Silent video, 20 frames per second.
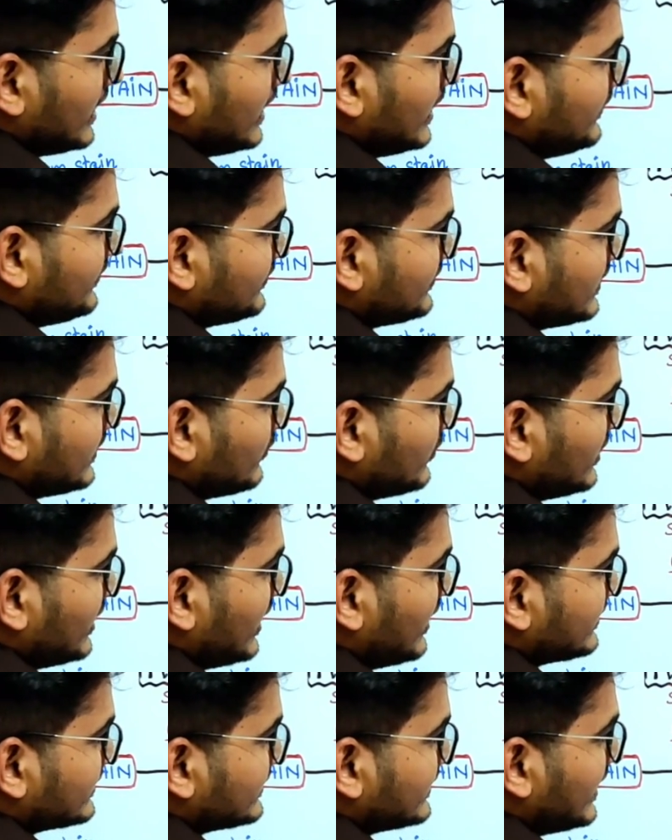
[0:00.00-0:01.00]
If someone
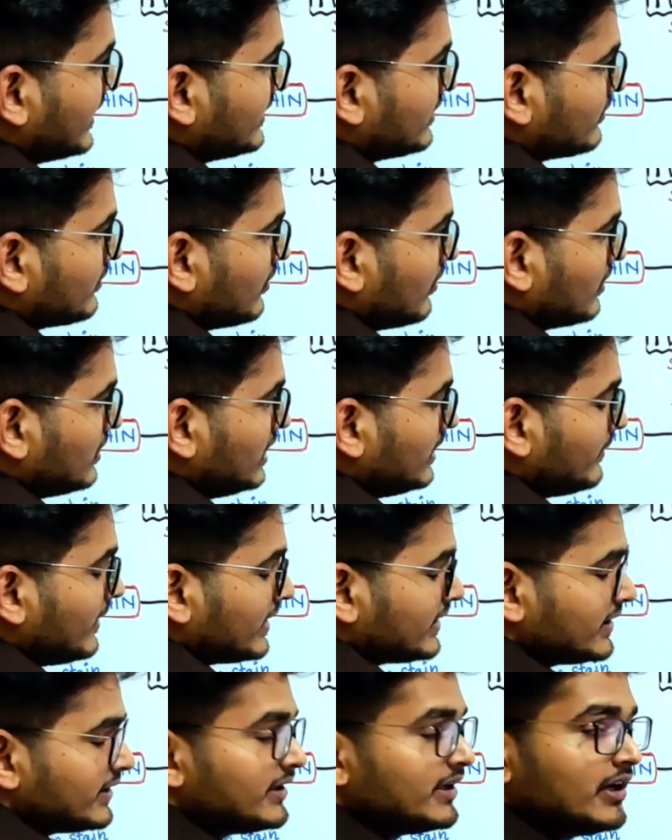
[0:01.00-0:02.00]
asks that only
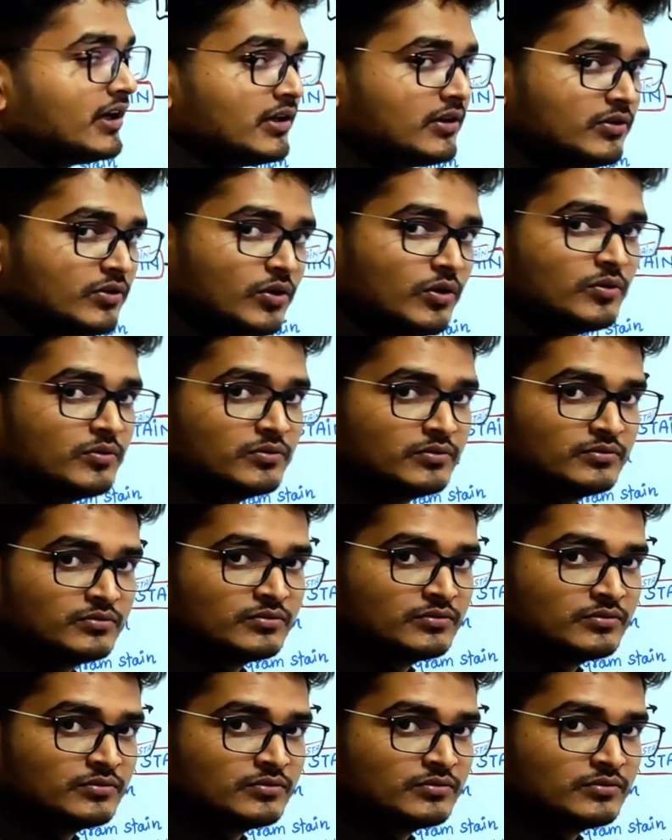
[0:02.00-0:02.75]
bacteria, no.